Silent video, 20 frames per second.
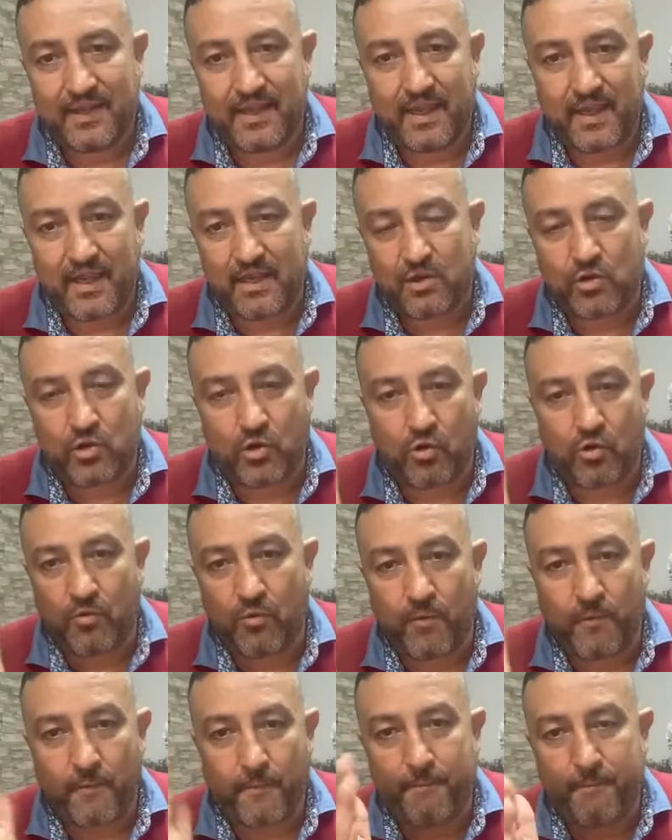and
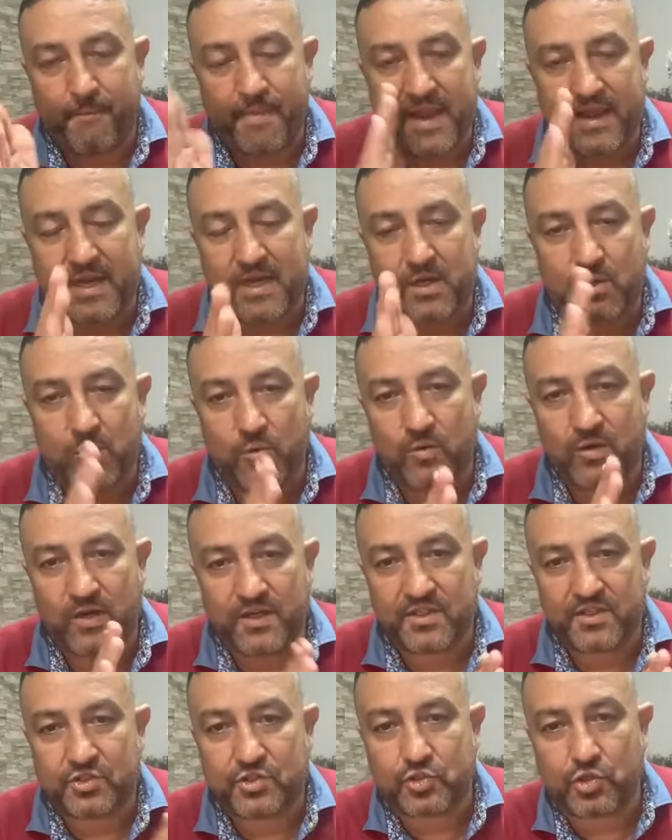go
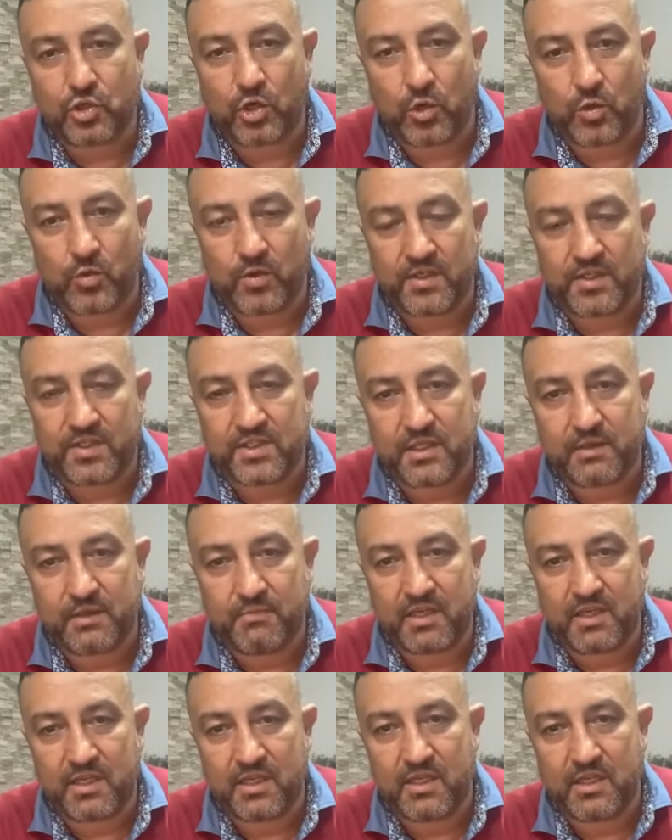backwards towards the
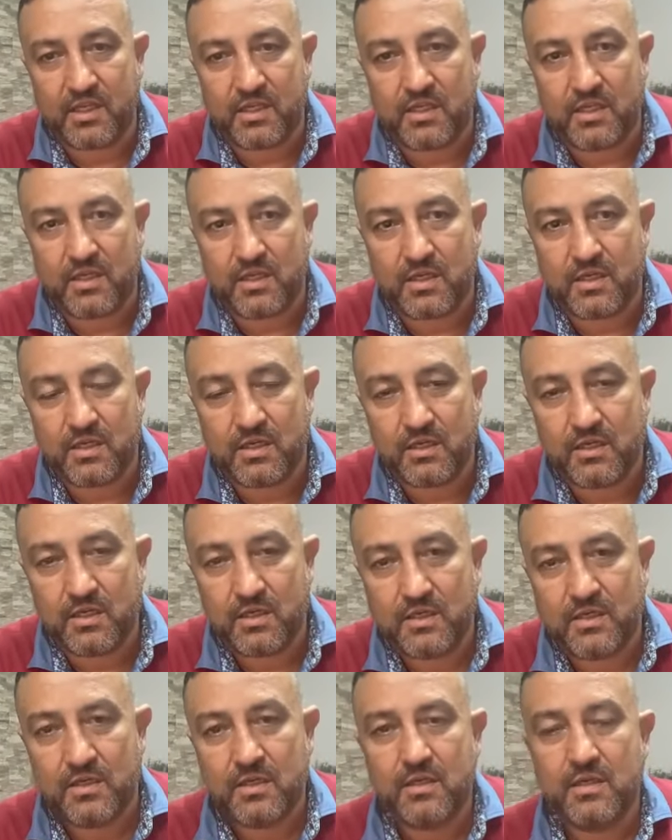beginning,
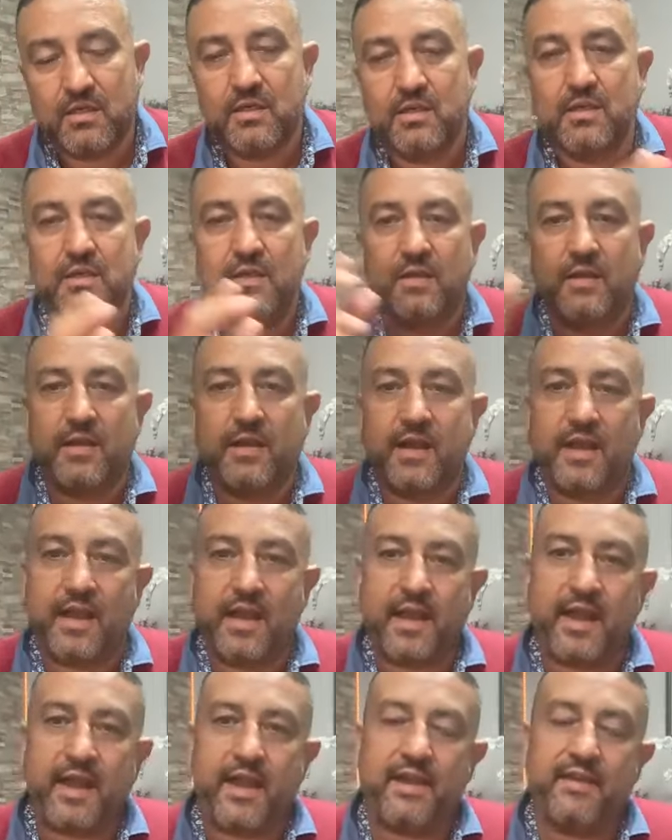
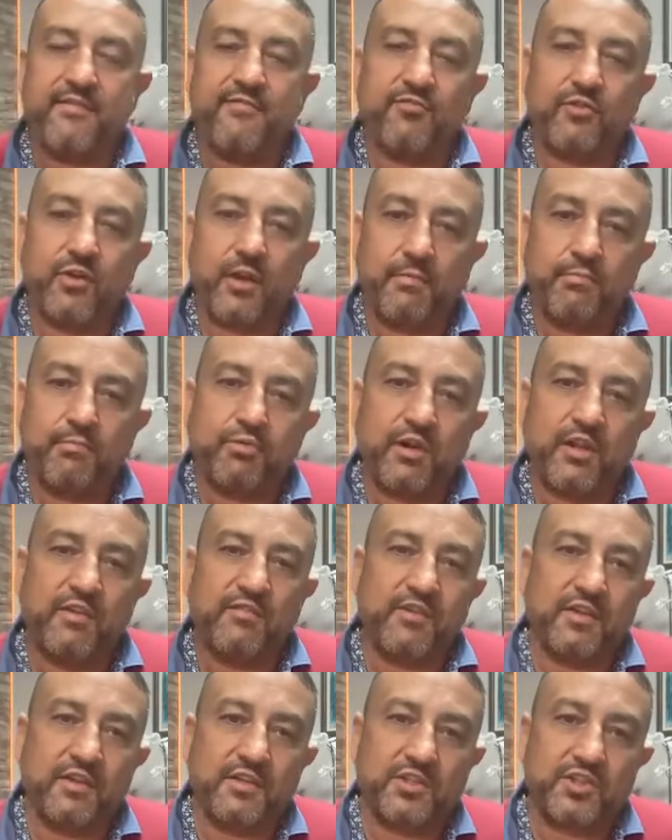every
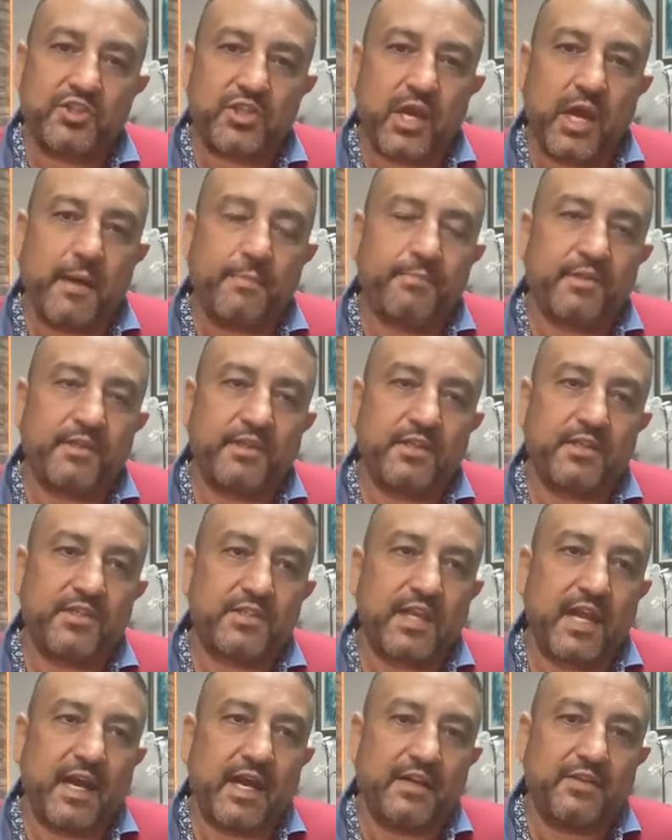previous chapter
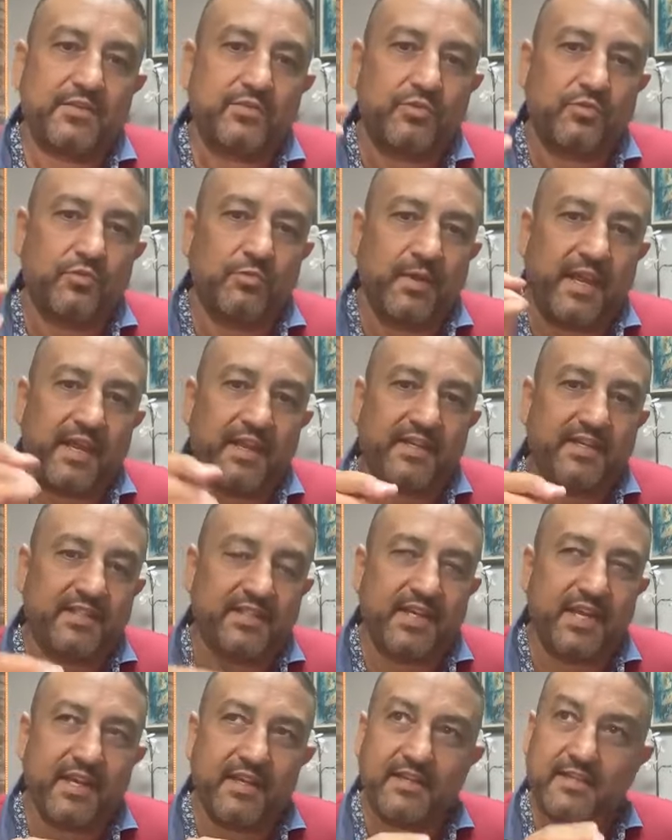starts to make
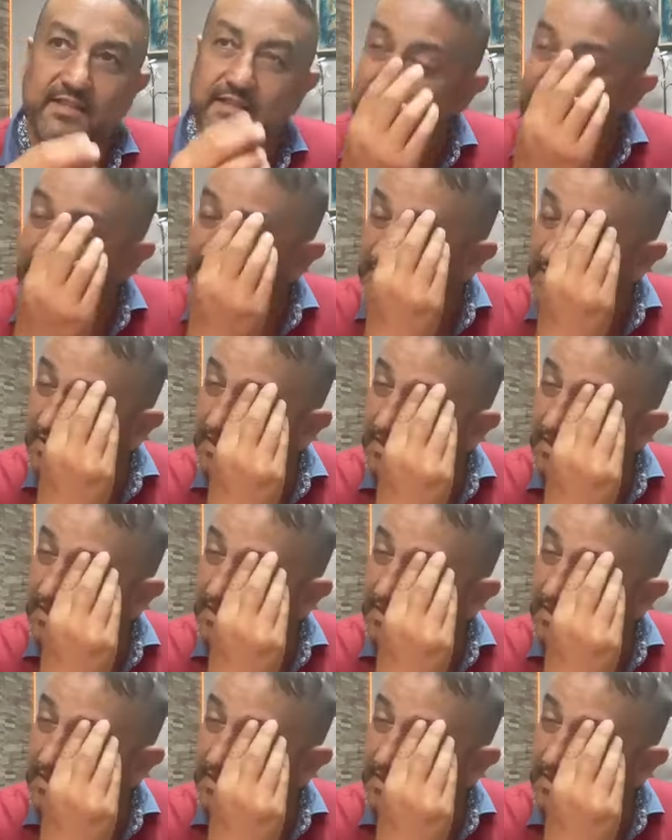sense.